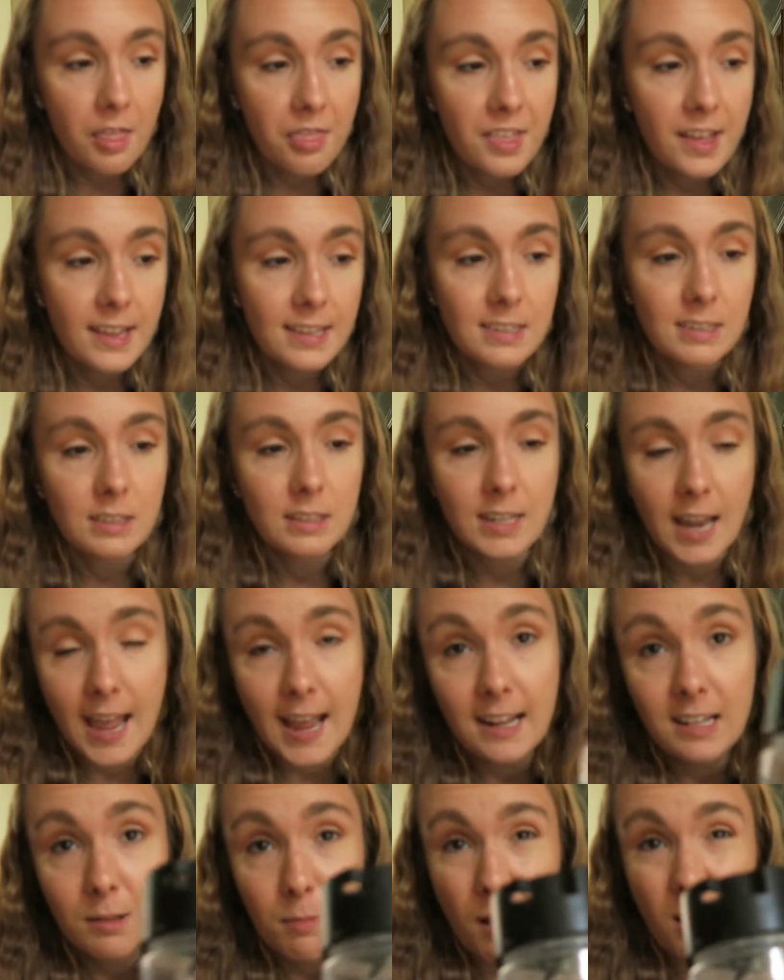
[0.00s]
This
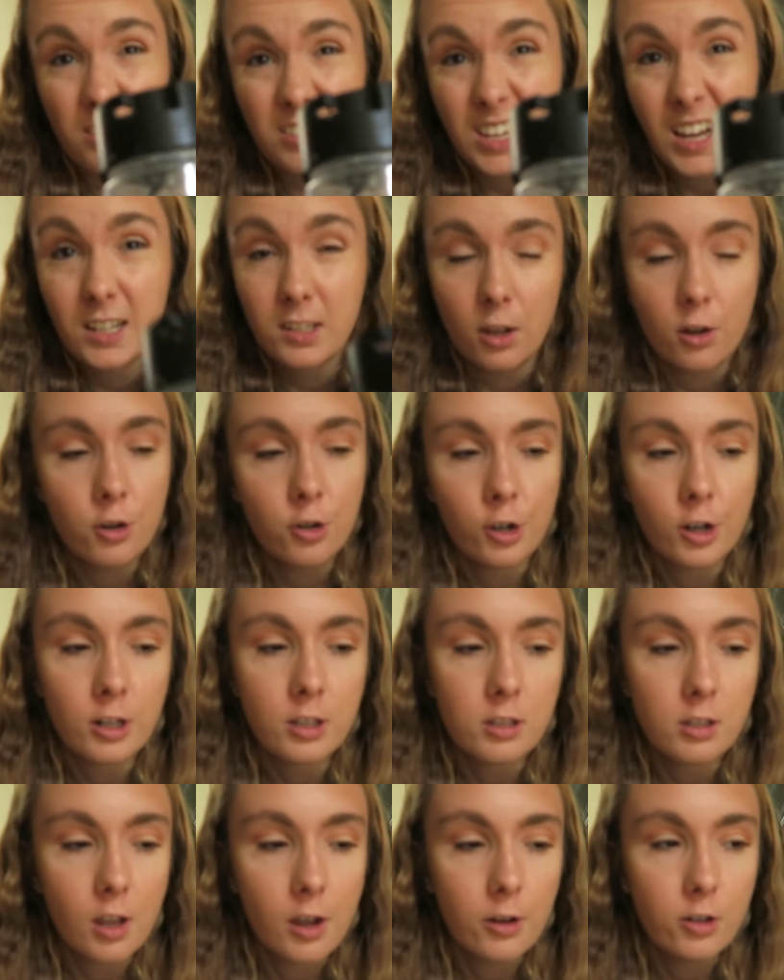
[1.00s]
takes about 600,
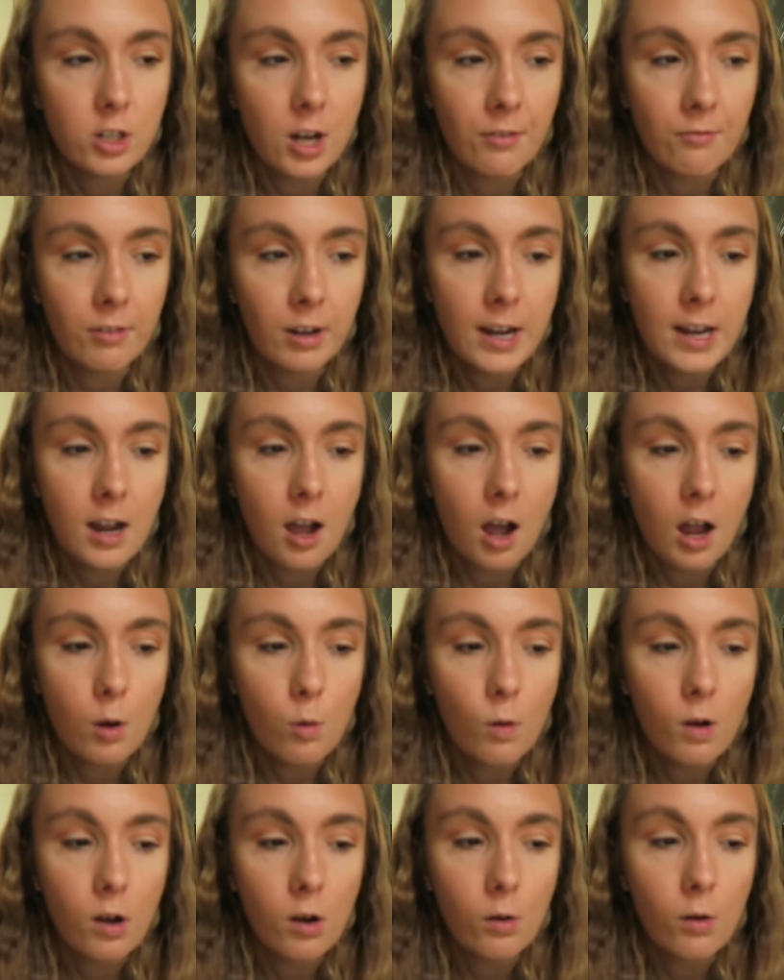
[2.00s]
so generally I
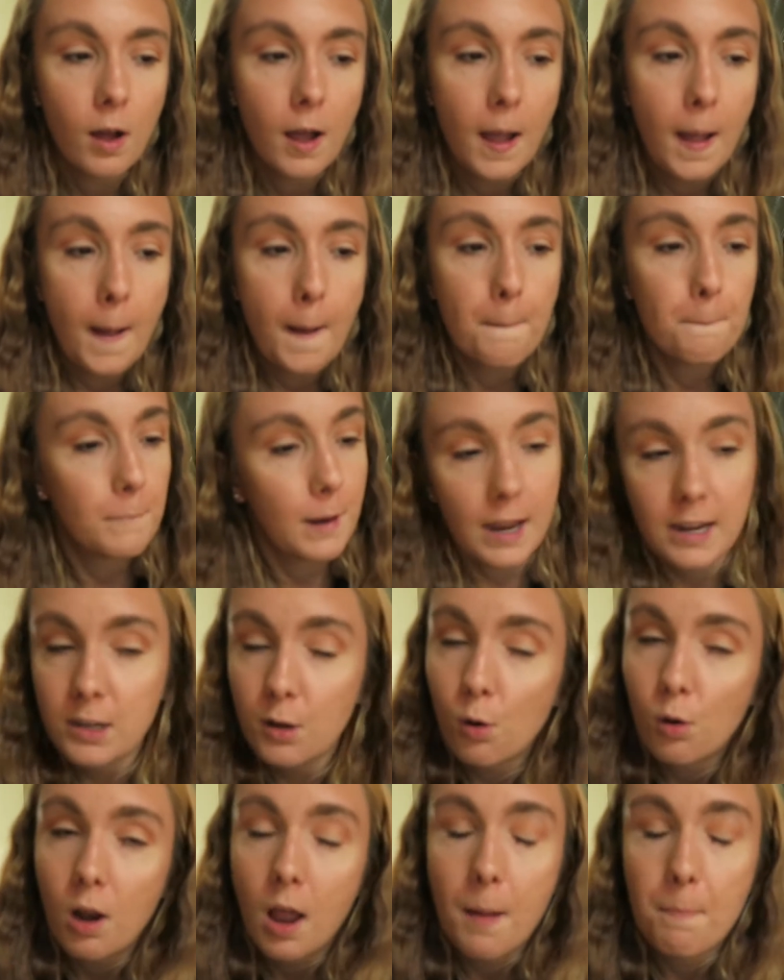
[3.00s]
will blend it
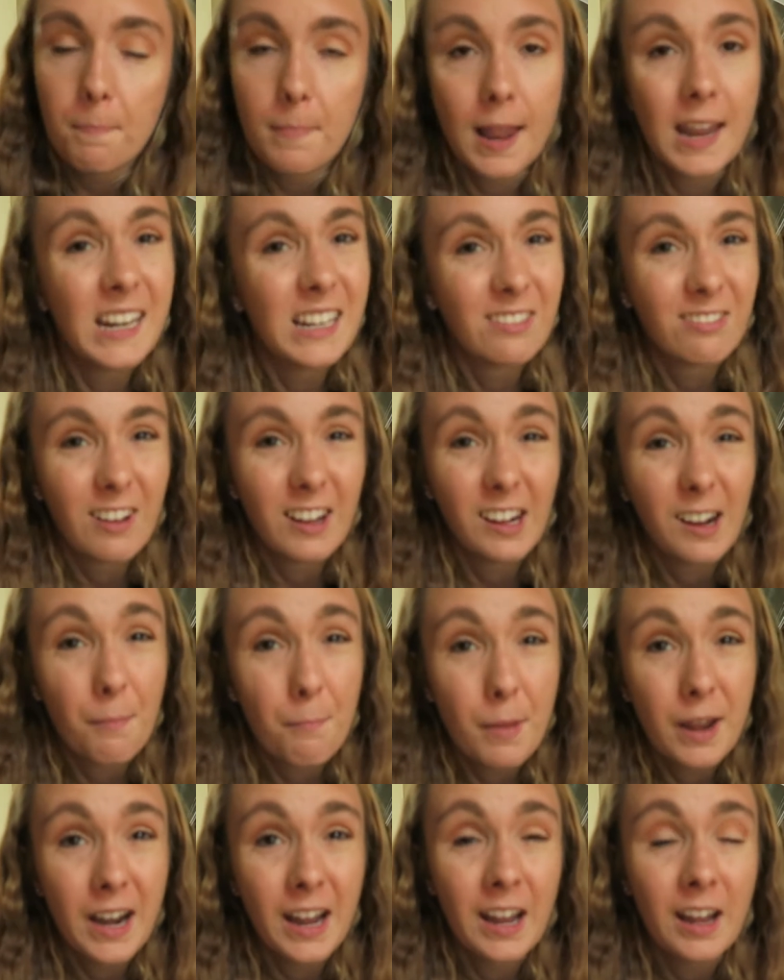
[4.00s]
all up, blend it for like a
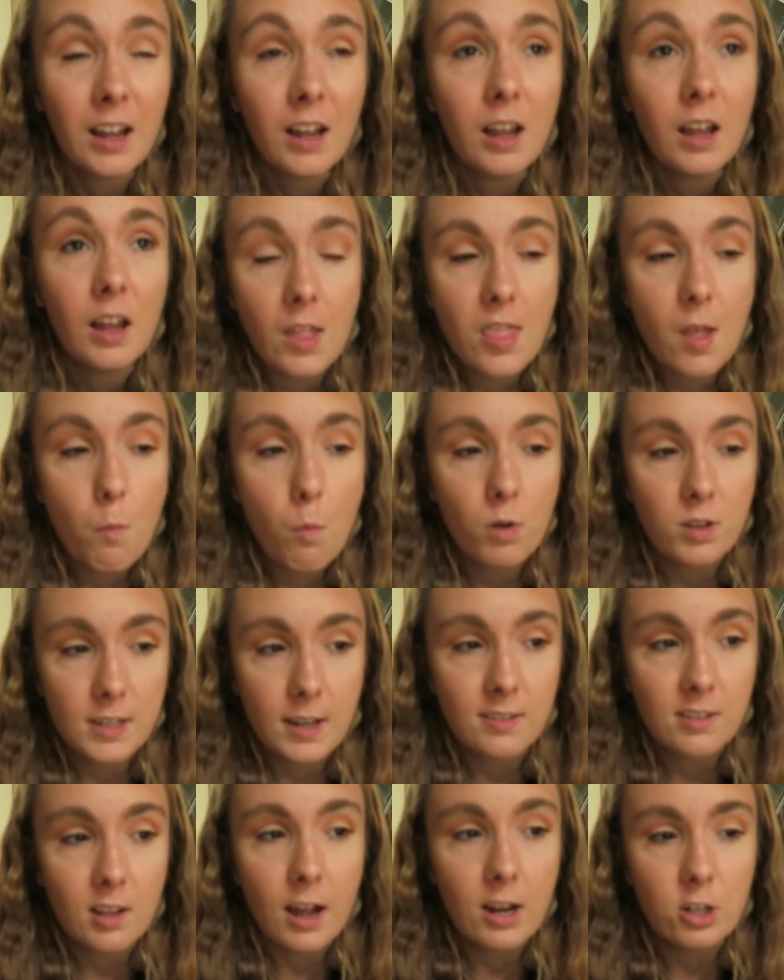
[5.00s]
minute, and then once
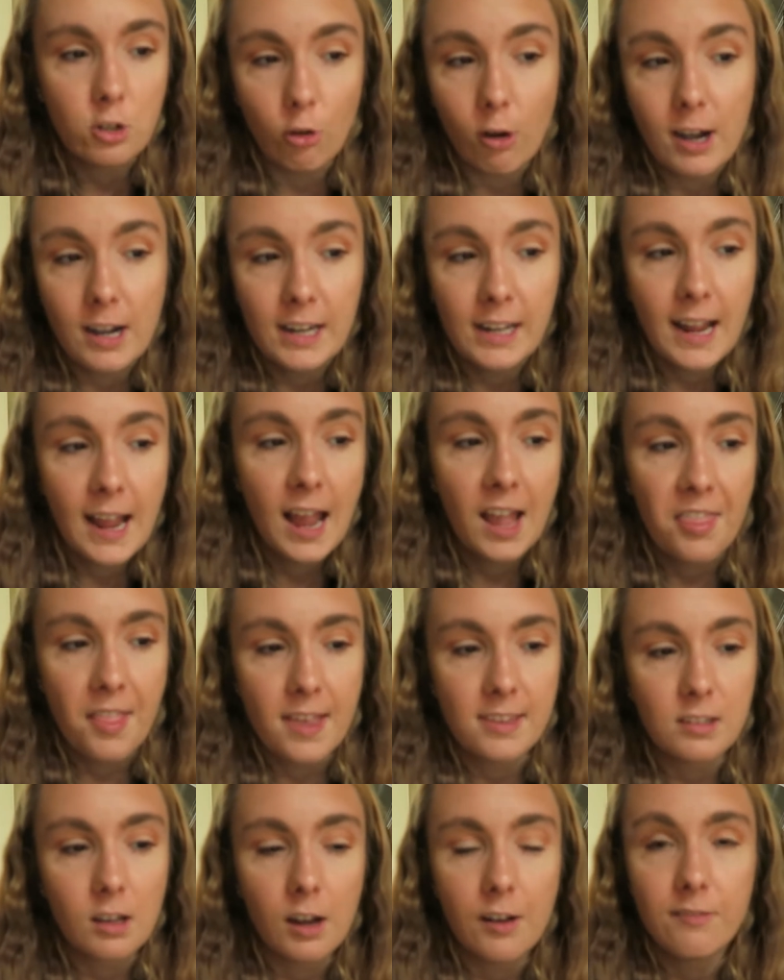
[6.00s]
I've started draining it and
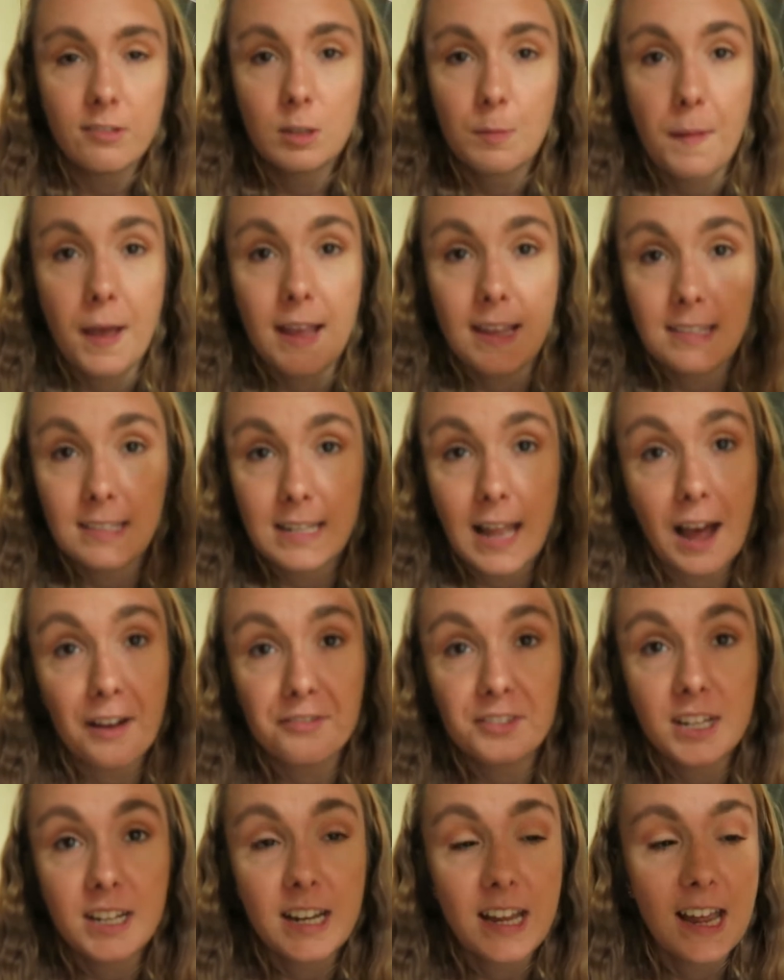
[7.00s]
there's kind of space
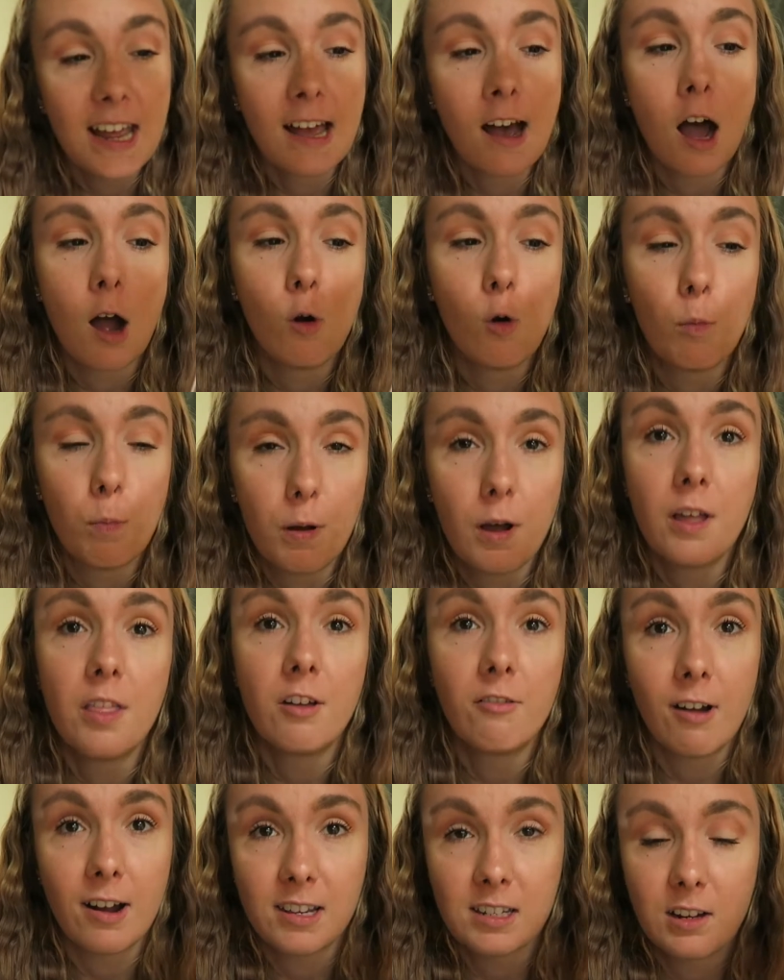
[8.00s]
left in here, I will put the
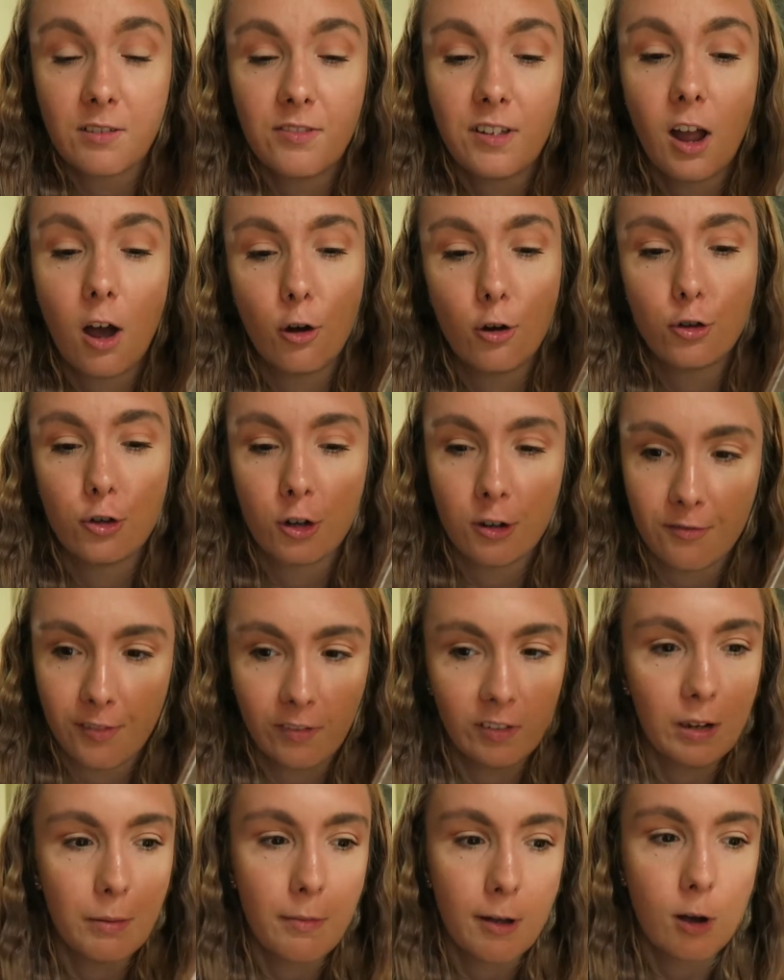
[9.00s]
rest of the
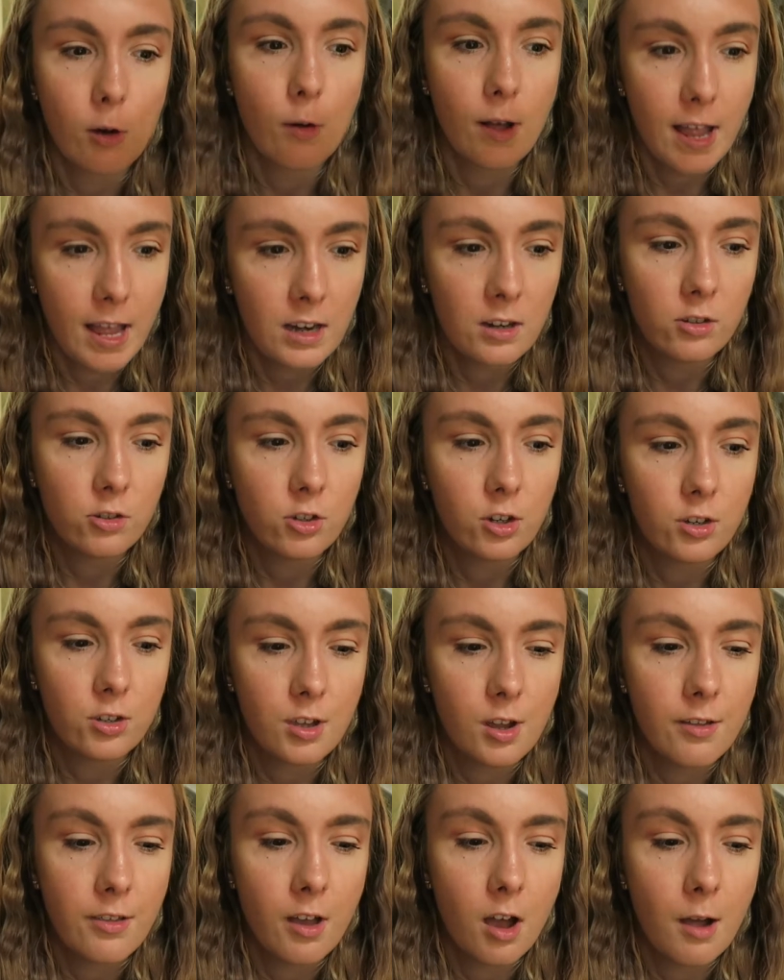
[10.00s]
150 ml in, just
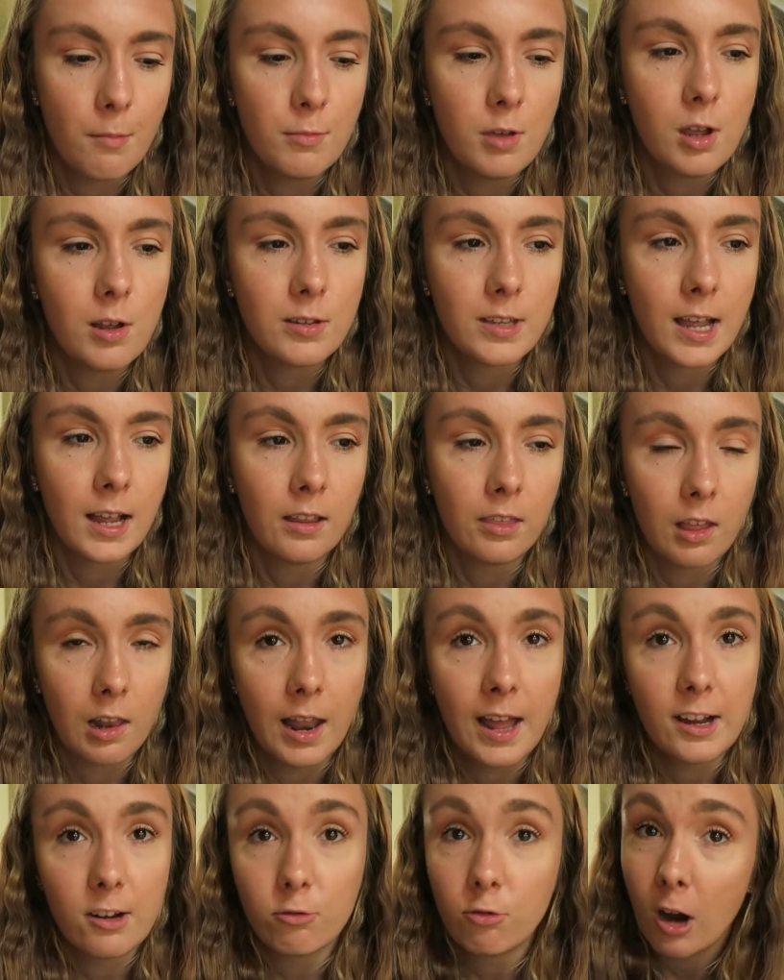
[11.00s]
so that I'm using the
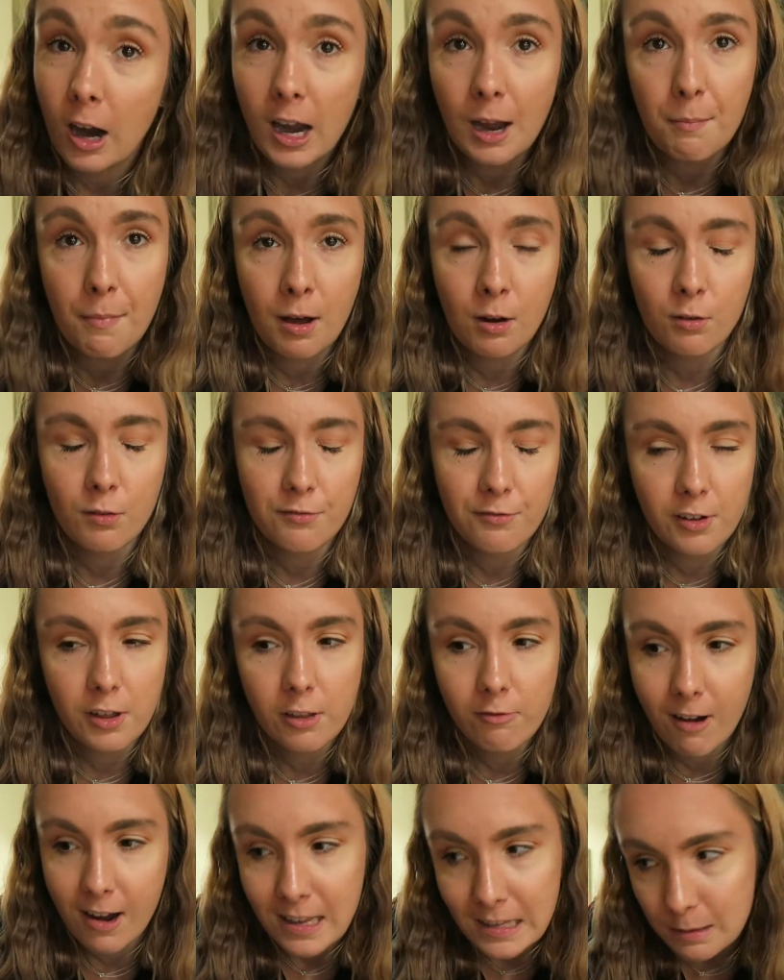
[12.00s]
like right amount for
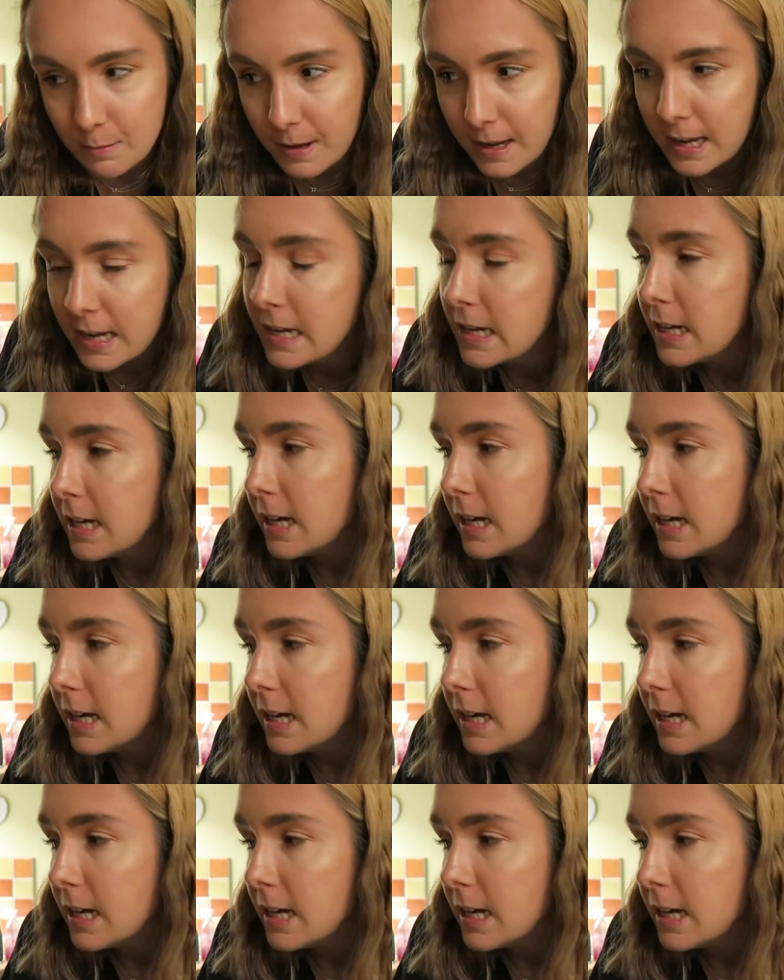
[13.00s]
the recipe.